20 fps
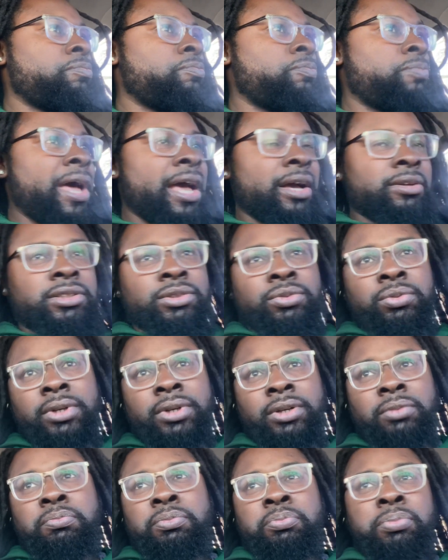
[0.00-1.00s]
back to
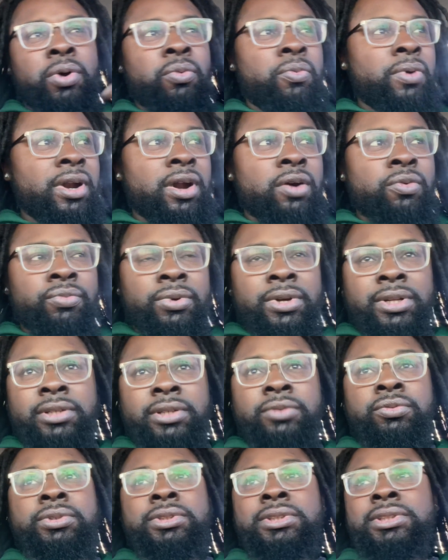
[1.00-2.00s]
what but what I'm really
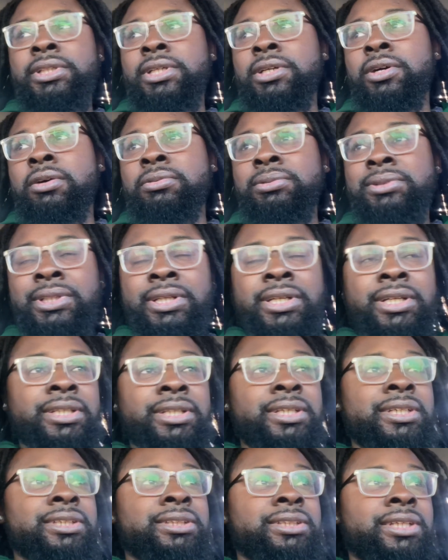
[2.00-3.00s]
was saying I'm saying
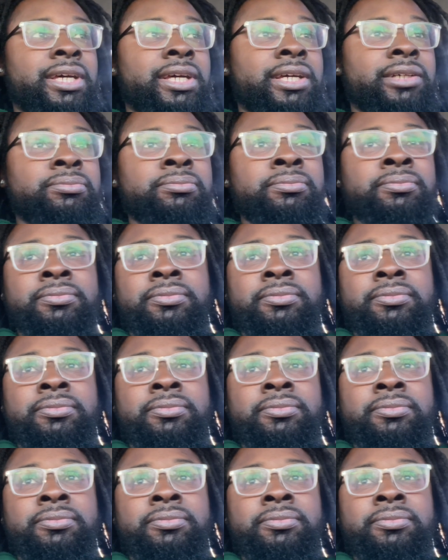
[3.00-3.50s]
is that